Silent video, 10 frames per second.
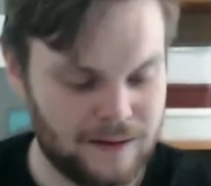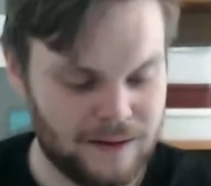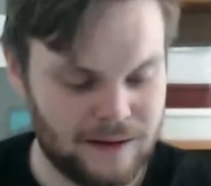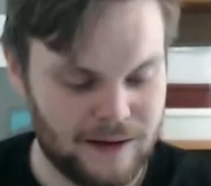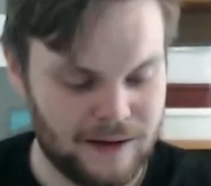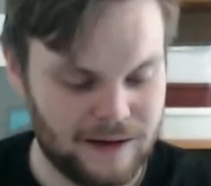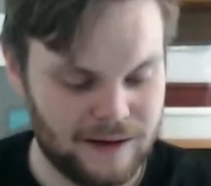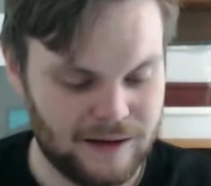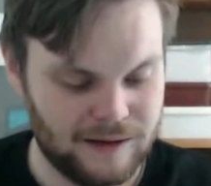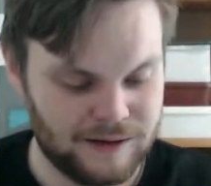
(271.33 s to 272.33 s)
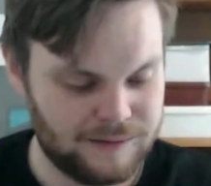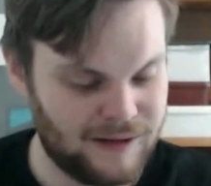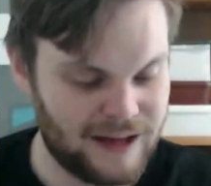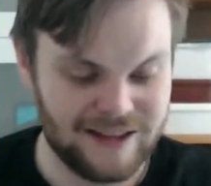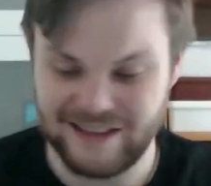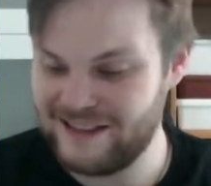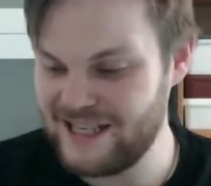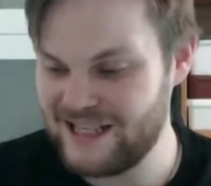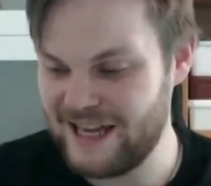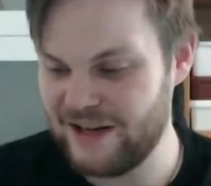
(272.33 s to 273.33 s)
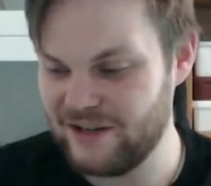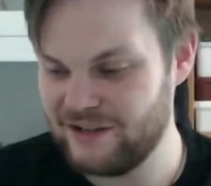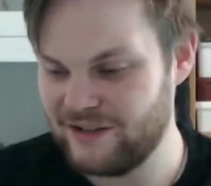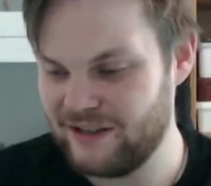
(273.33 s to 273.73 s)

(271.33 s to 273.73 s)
Nicely detailed.